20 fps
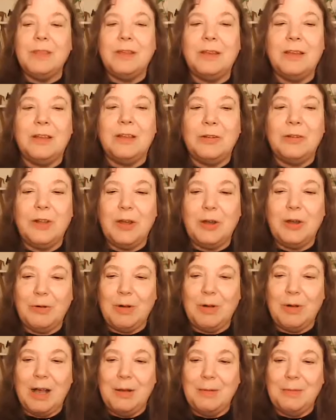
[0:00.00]
that don't
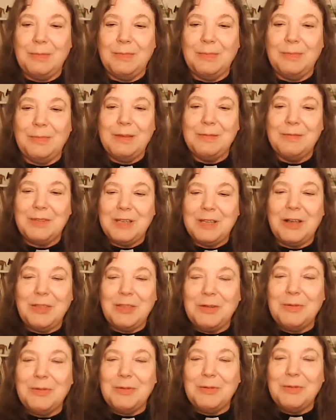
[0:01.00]
know, tell
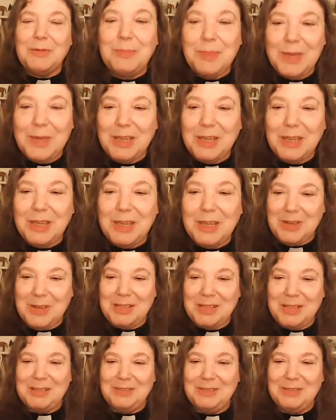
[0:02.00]
them what PICO
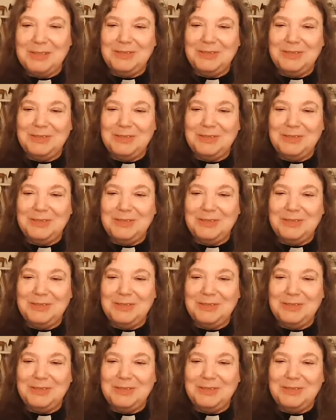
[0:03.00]
is.